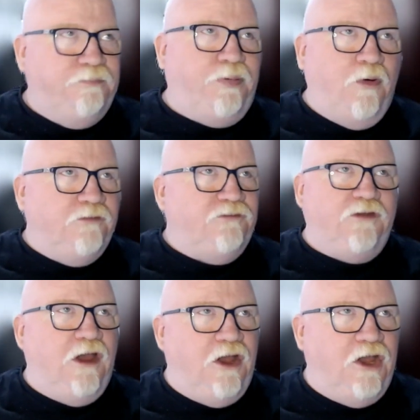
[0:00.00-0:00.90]
ports
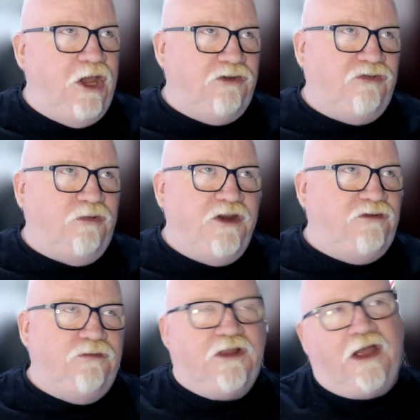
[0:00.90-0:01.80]

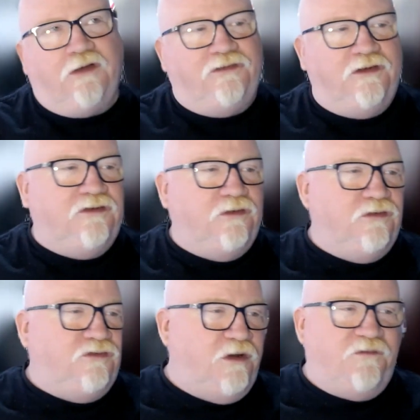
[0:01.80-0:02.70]
22,000 to
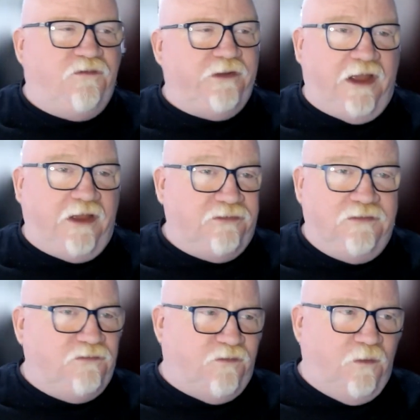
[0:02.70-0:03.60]

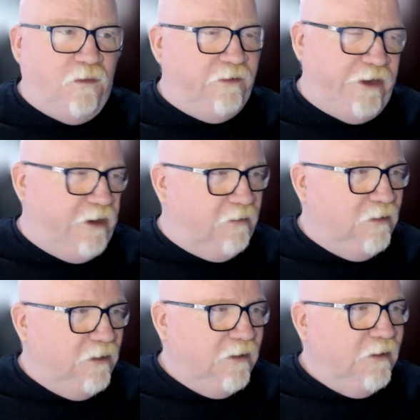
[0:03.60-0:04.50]
24,000 for
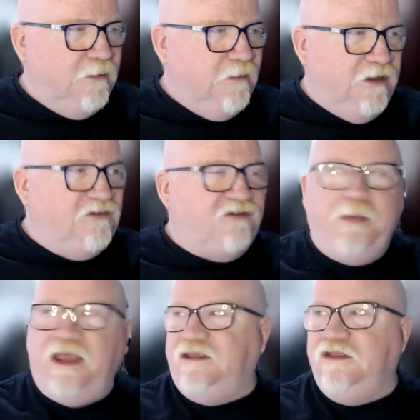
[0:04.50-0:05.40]

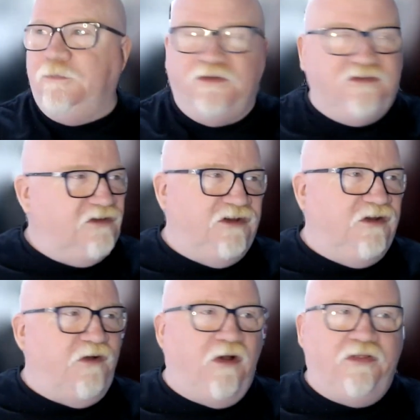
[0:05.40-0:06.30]
inspecting the position
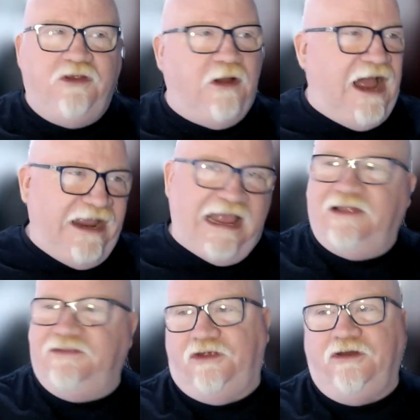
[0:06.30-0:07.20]
of all your
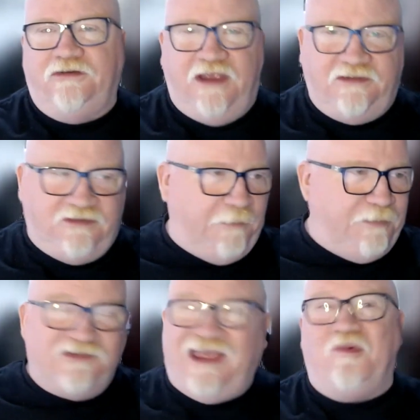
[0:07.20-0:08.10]
icons on your desktop.
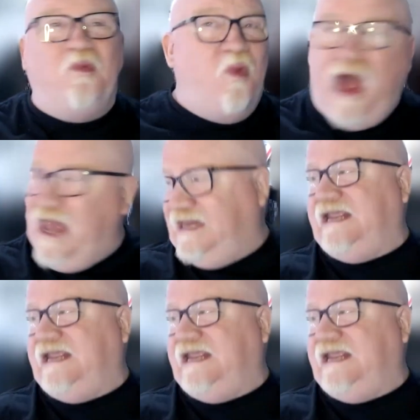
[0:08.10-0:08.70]
I was like, what?